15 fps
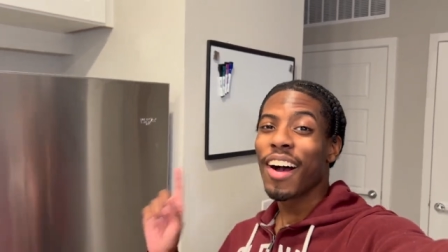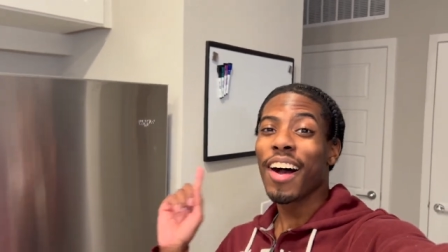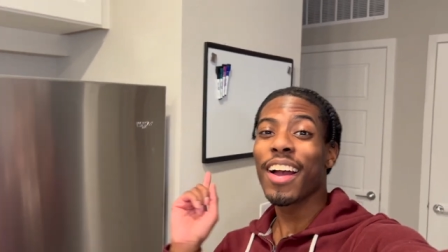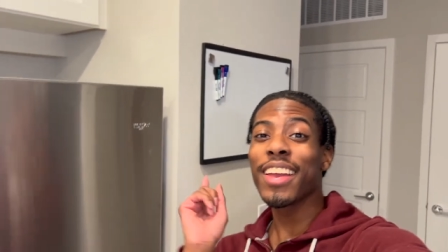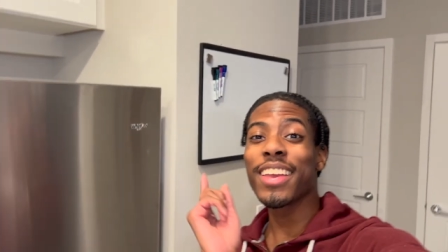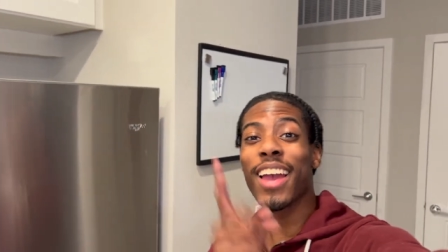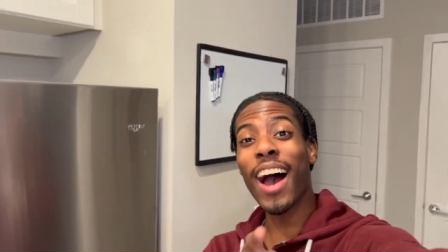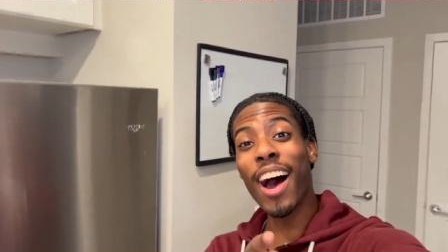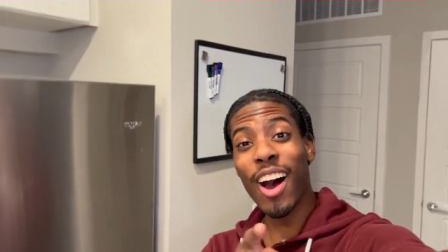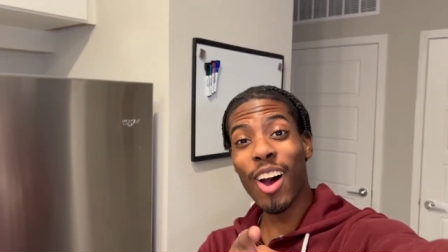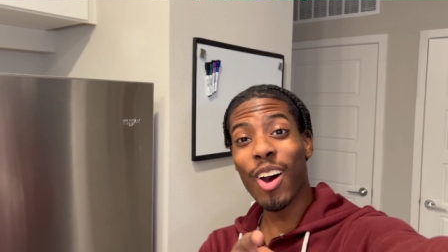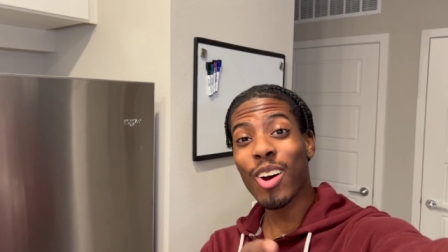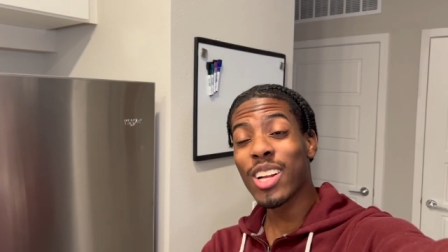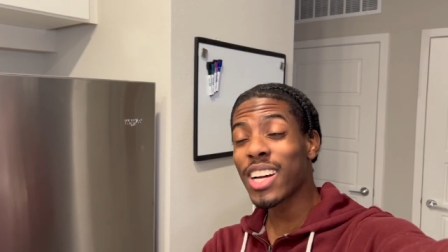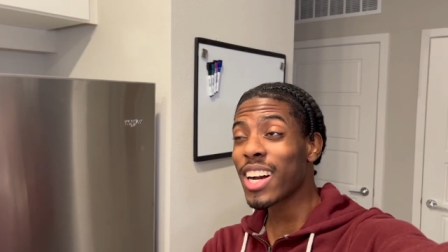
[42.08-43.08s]

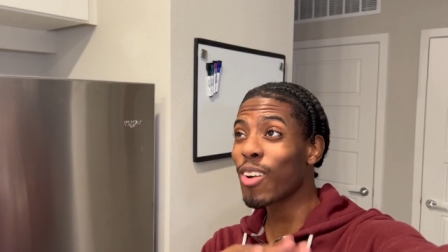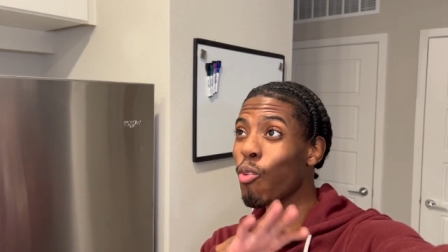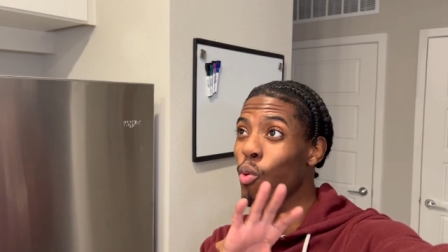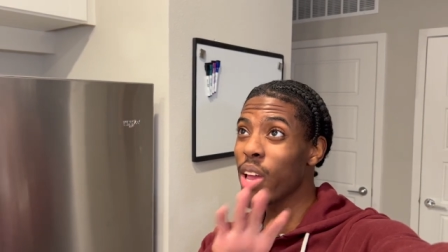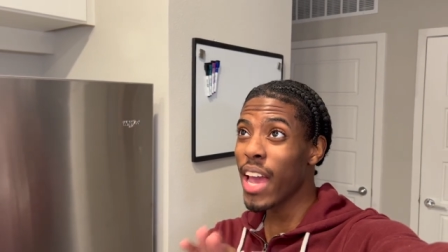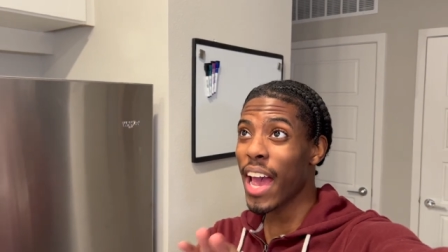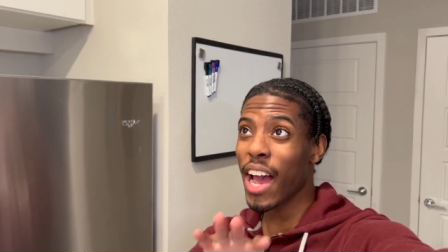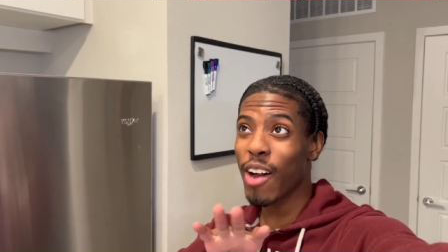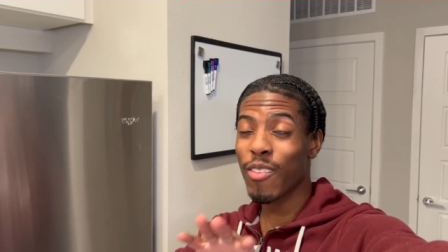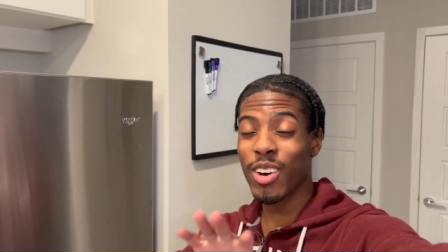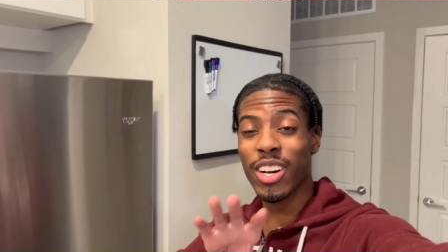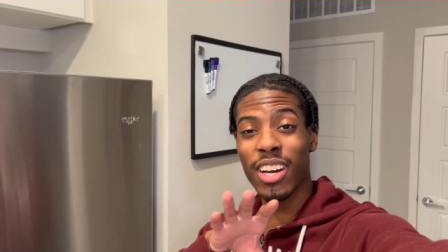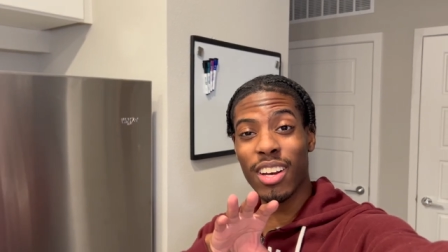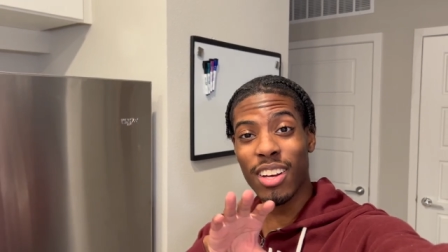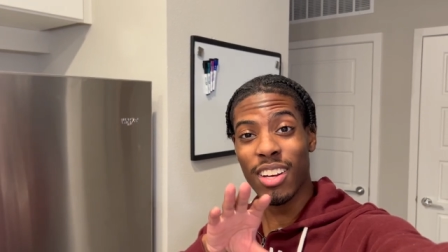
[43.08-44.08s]
y'all, we have
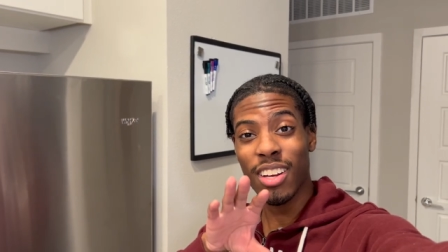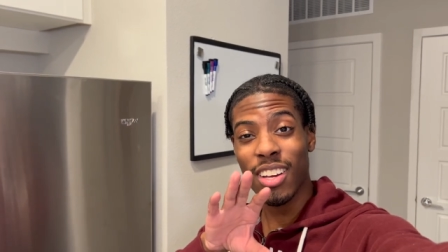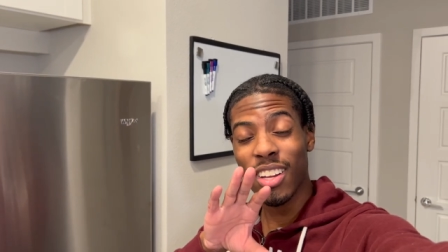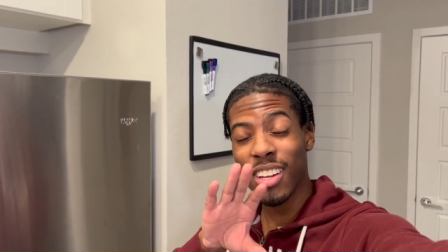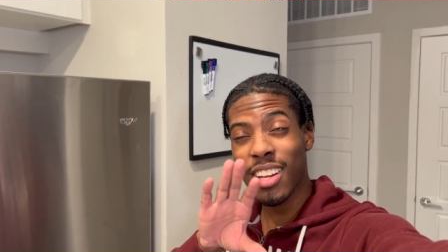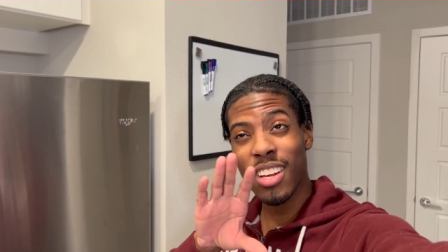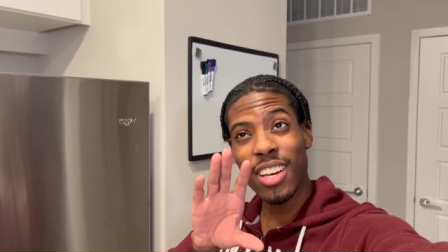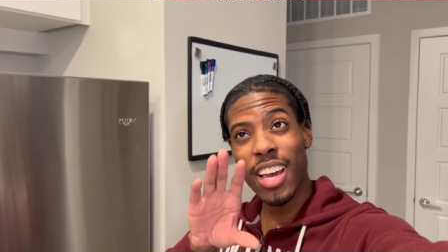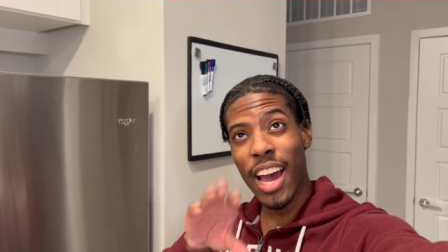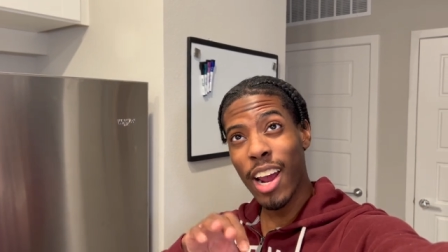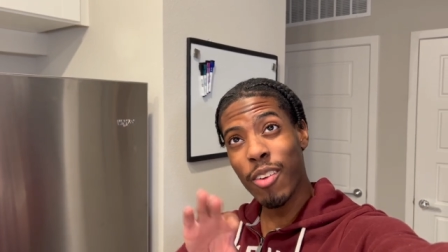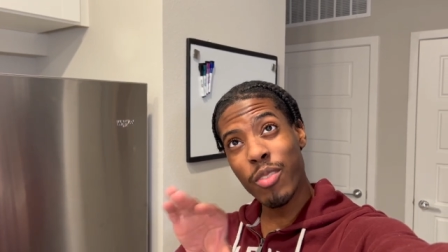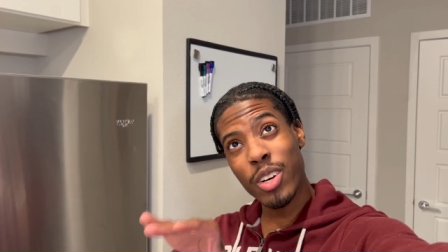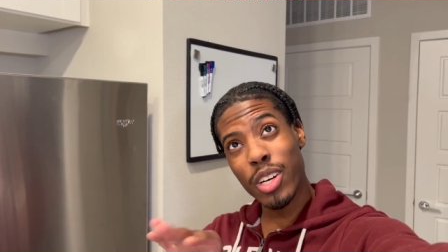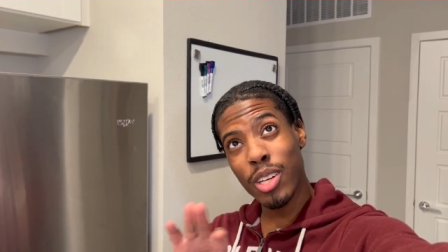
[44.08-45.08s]
a kind
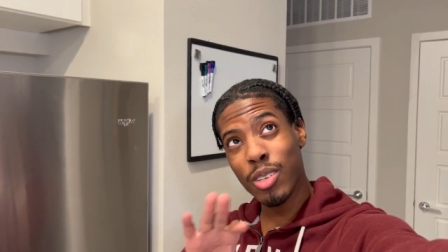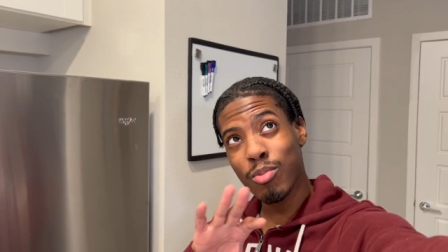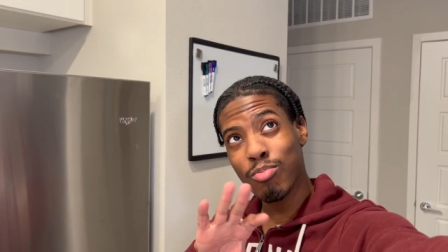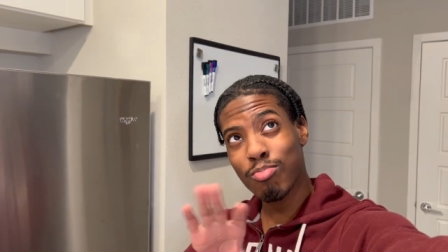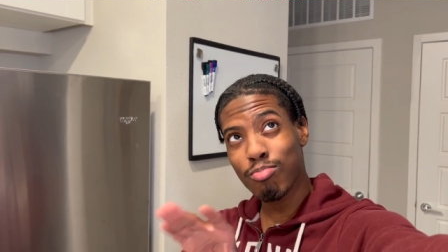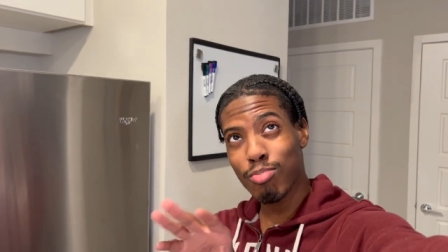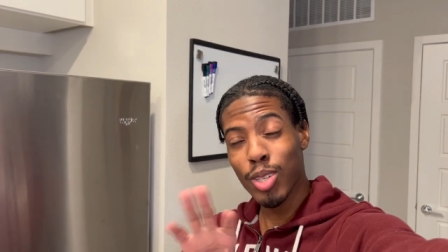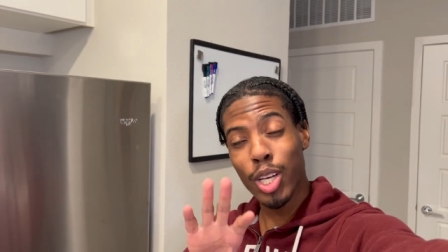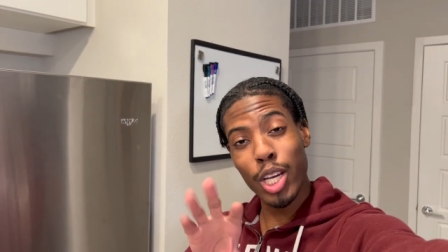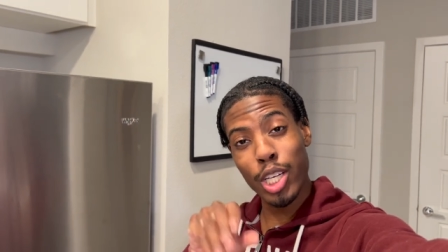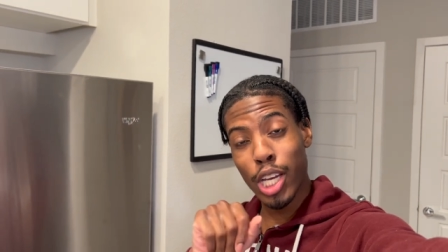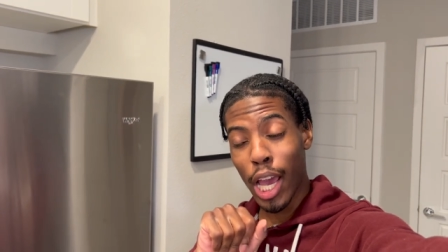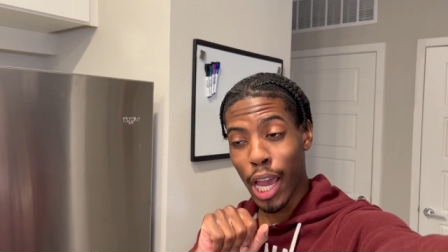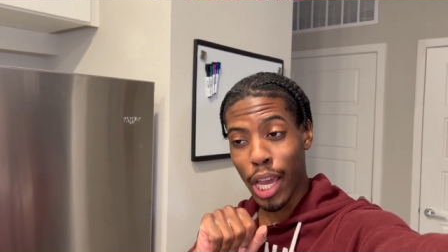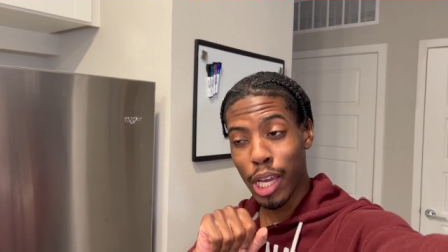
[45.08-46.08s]
of a good
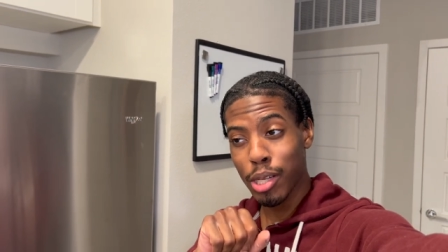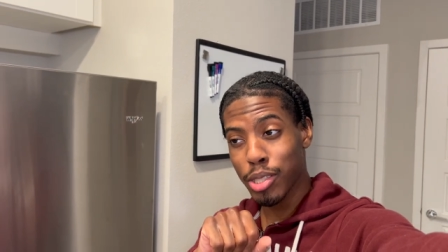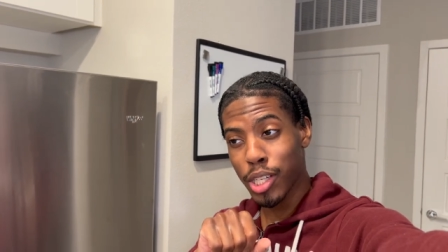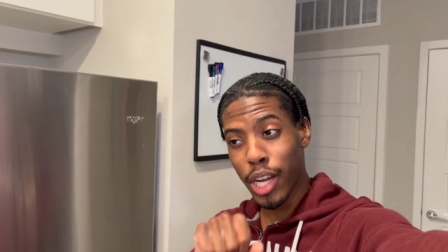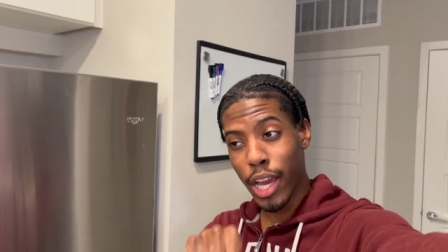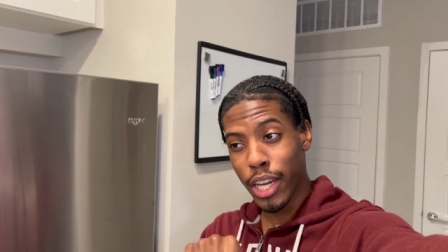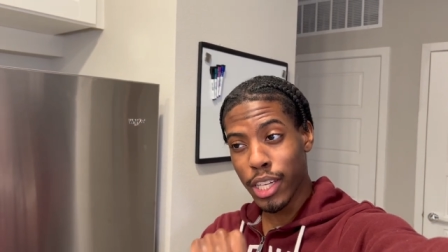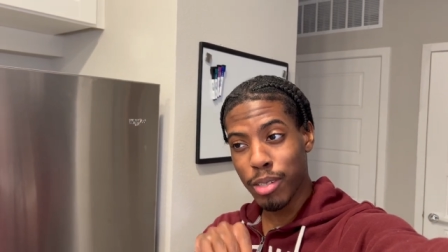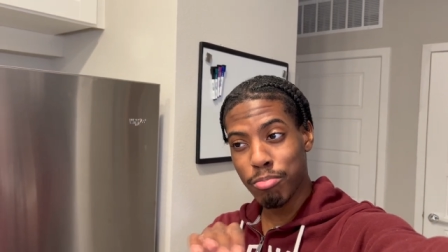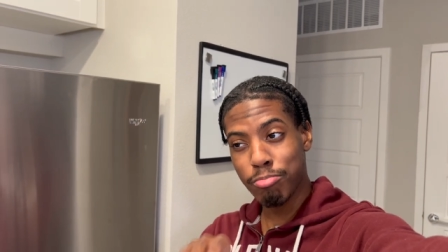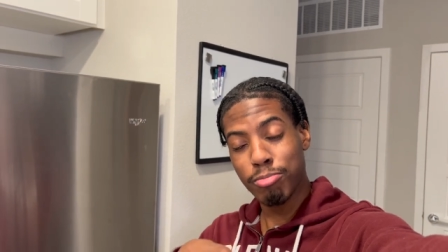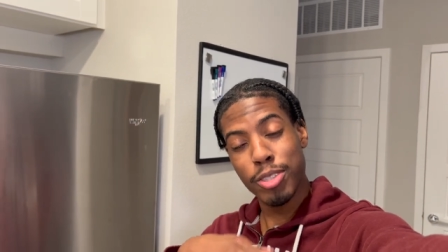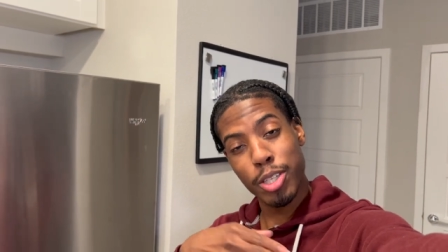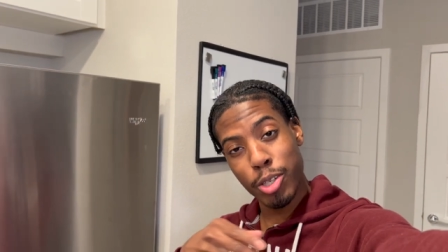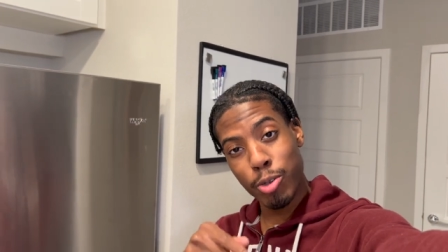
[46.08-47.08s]
day today
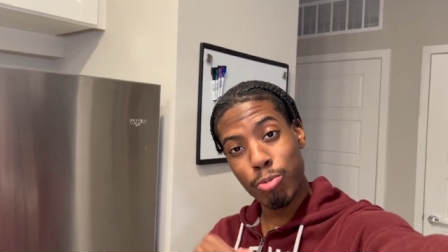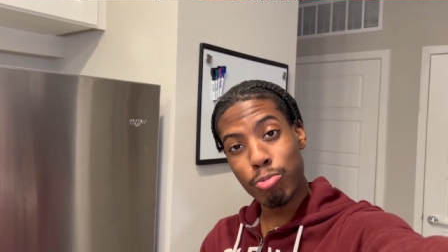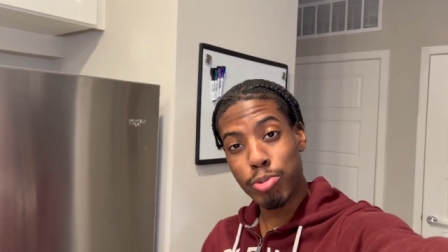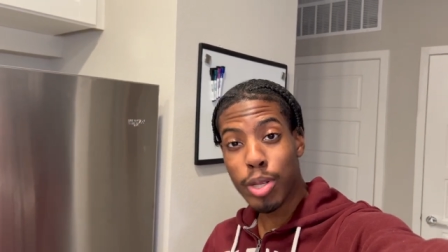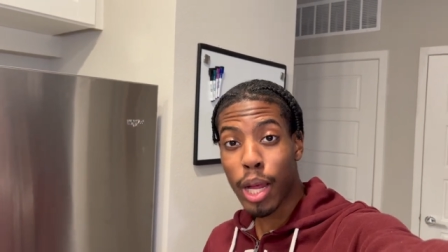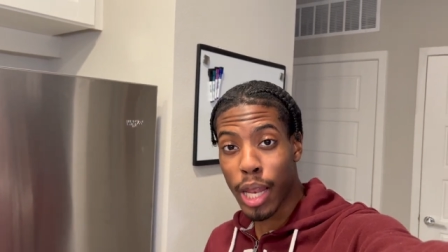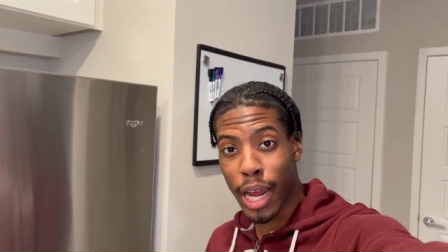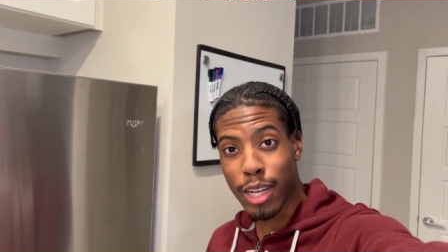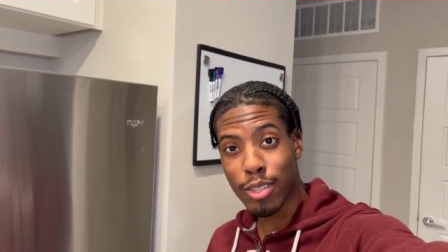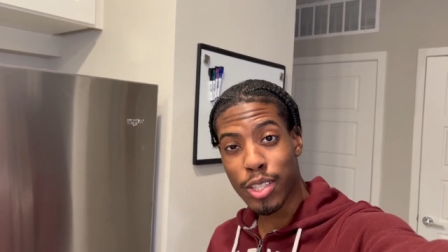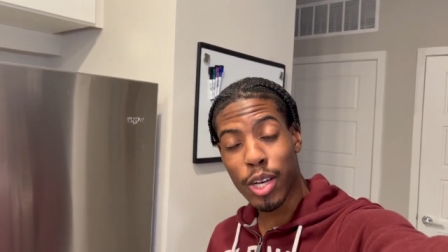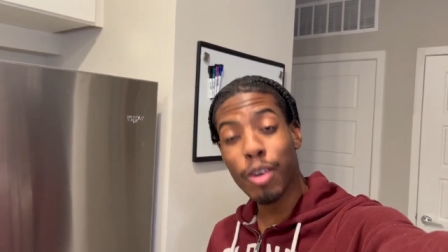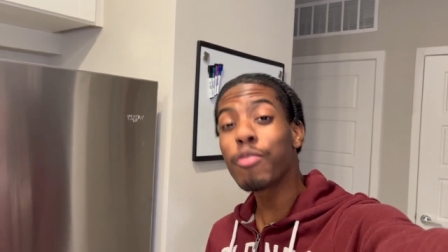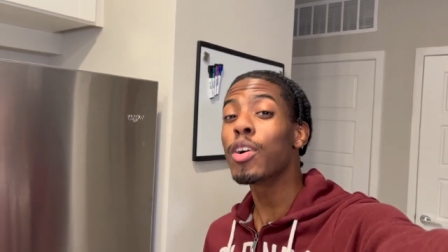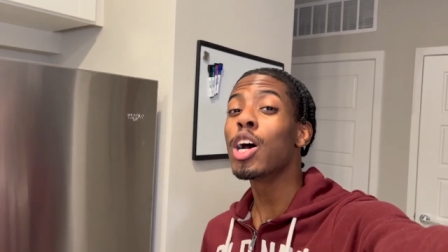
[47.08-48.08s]
to do a lot of
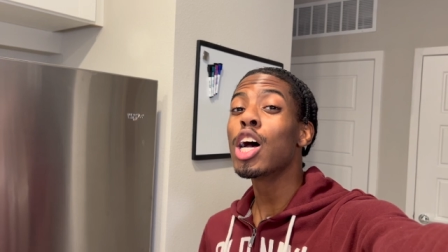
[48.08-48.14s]
stuff.